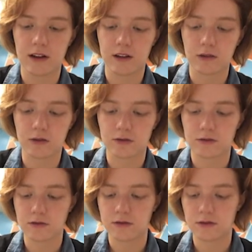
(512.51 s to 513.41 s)
a little,
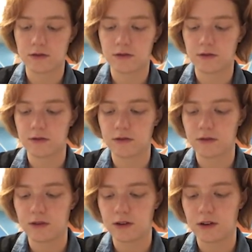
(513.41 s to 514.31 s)

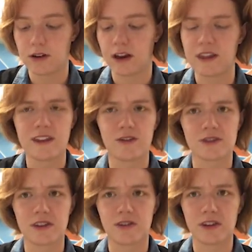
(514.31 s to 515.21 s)
I think
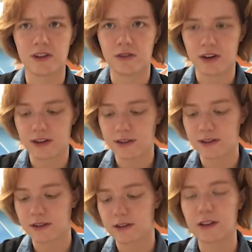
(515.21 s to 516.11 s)
those are the only
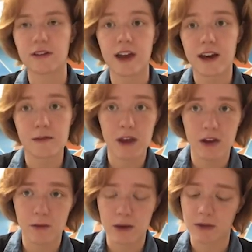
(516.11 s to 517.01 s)
ingredients. Clearly I didn't
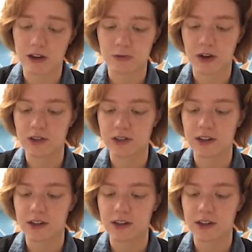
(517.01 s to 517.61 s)
make homemade Mod Podge